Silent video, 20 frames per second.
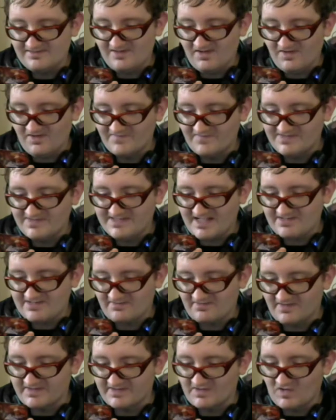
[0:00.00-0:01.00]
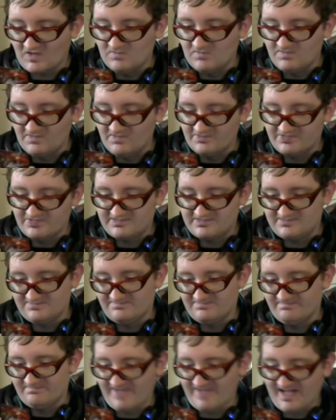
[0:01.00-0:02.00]
all of the stats are like almost
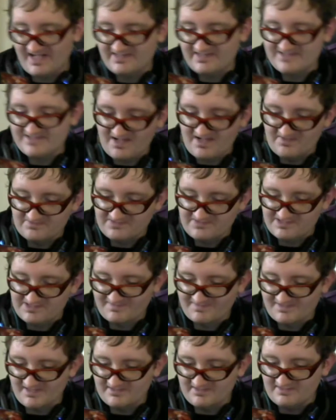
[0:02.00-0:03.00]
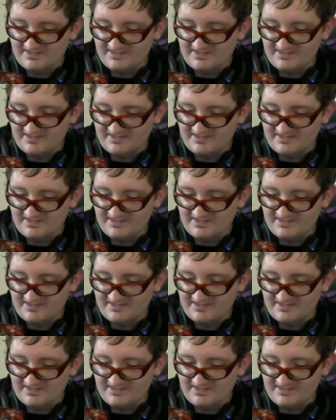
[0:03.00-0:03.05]
maxed out to some extent.